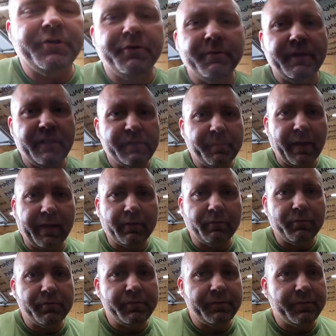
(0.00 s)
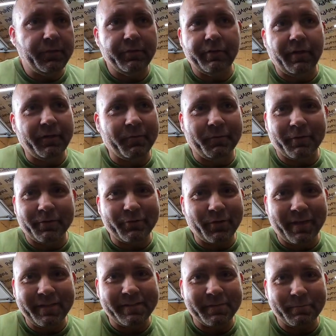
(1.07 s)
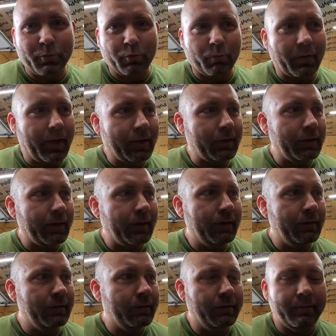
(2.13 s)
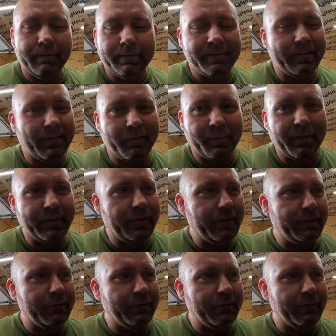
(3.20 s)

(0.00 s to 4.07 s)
you're doing these panels, you're not going to trace them correctly. It's not a big